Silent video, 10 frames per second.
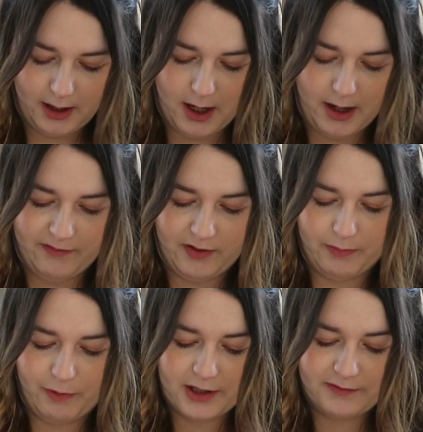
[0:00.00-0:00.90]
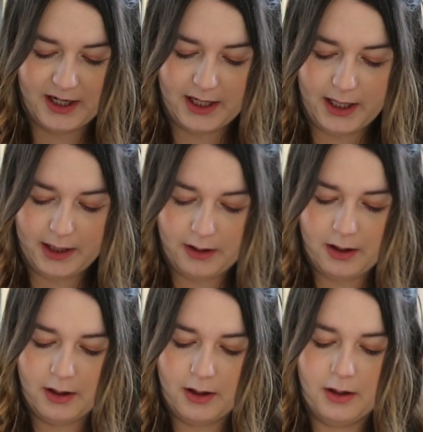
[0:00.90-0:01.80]
for
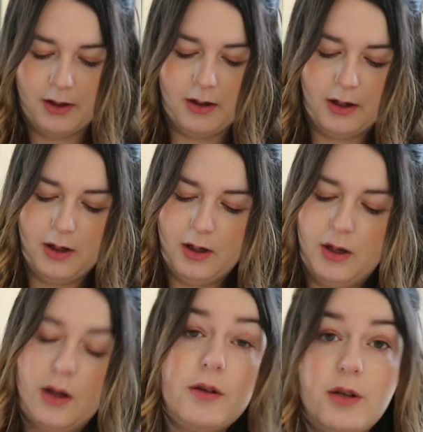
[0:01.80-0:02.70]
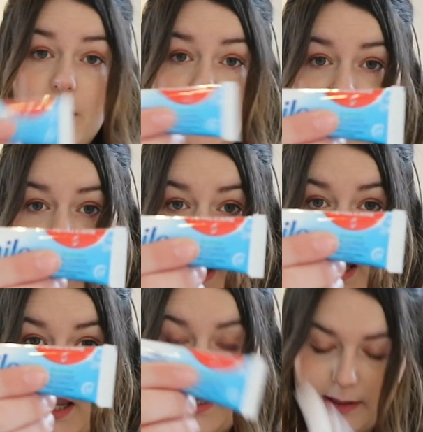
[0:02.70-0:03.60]
breastfeeding.
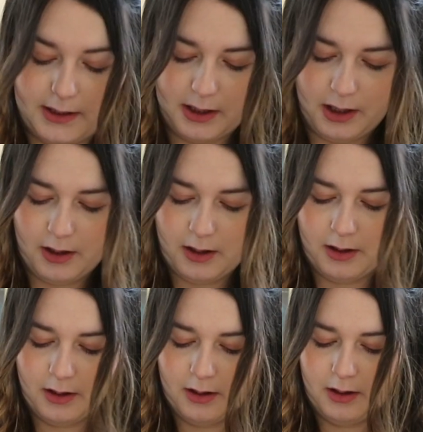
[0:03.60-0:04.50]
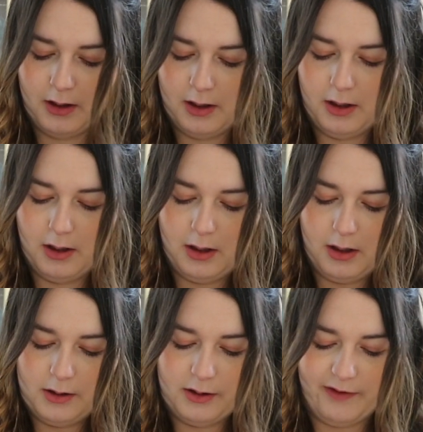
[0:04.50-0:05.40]
Toothpaste,
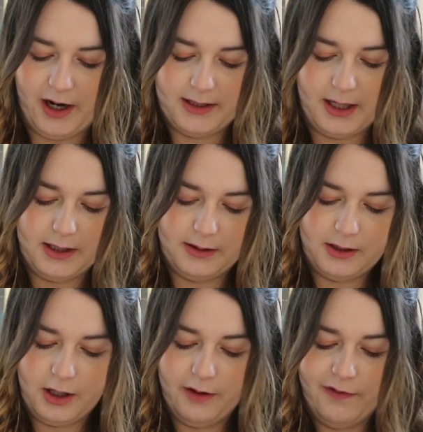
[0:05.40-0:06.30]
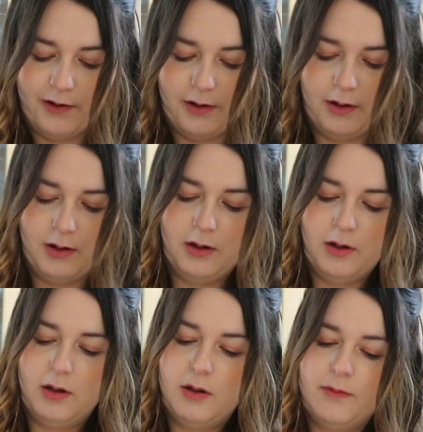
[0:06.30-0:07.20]
it's all very exciting stuff.
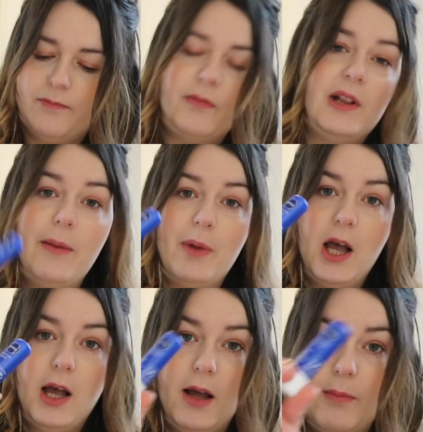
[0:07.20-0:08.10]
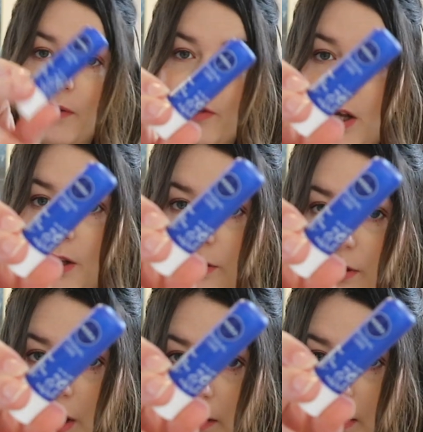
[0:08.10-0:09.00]
Lip balm, I've
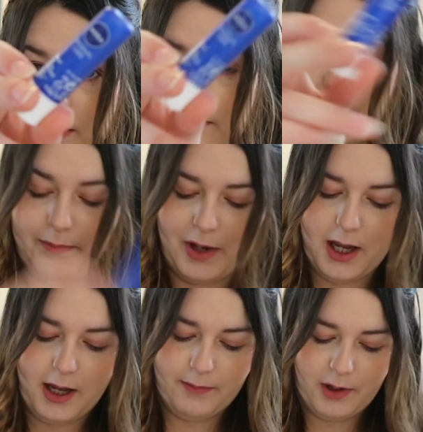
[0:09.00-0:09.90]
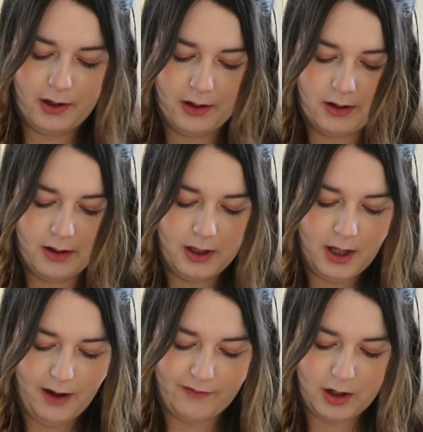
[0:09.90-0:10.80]
got 2 lots of lip balm.
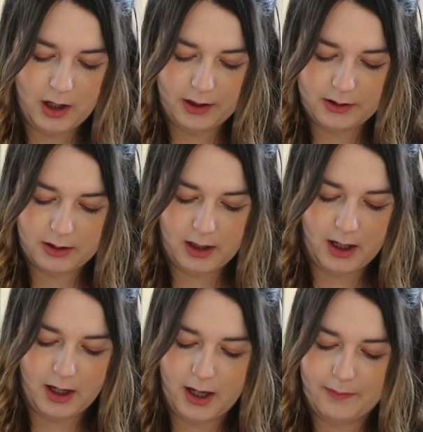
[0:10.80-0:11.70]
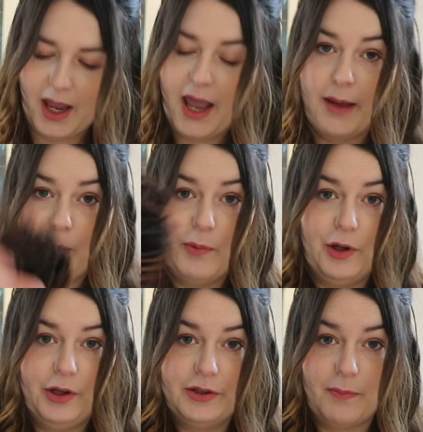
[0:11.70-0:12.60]
I've got hair
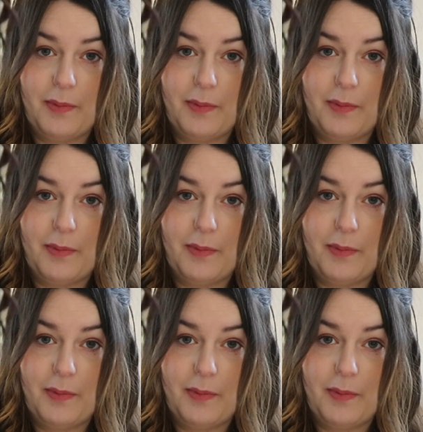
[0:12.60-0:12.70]
bobbles,